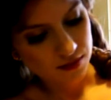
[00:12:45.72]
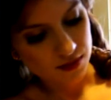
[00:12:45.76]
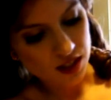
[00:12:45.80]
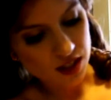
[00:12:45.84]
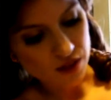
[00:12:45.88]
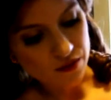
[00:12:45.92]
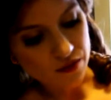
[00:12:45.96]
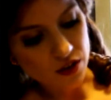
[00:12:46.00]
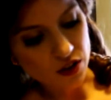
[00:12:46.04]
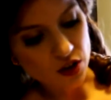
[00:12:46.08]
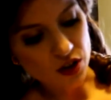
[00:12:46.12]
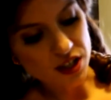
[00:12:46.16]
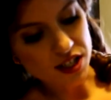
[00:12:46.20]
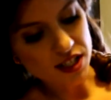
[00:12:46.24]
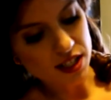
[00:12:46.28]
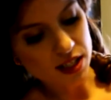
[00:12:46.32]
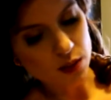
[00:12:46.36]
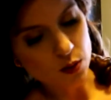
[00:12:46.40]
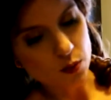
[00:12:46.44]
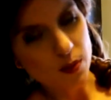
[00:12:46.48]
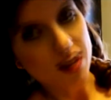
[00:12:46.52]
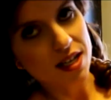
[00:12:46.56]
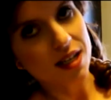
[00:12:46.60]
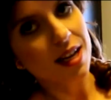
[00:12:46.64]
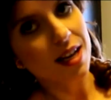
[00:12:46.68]
It's a very
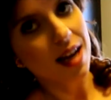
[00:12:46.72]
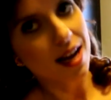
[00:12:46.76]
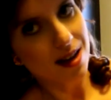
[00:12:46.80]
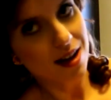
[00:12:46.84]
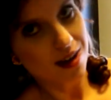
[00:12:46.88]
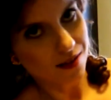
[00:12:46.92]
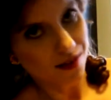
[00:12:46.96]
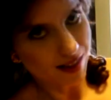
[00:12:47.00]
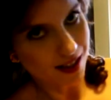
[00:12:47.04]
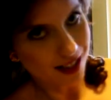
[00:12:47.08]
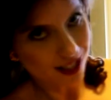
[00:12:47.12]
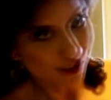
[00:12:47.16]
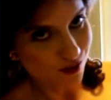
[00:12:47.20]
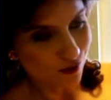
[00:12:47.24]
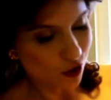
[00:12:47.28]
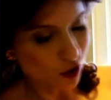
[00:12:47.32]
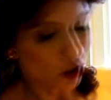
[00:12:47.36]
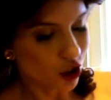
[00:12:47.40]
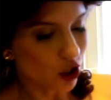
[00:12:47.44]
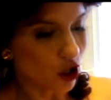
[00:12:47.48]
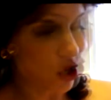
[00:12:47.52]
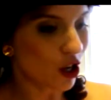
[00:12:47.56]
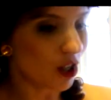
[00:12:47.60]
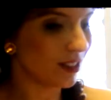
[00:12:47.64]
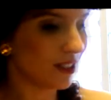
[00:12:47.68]
sweet cake, that's for
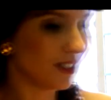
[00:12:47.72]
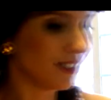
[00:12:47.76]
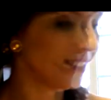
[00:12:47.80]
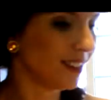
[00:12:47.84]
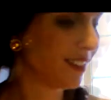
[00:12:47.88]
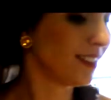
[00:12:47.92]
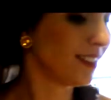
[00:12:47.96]
sure.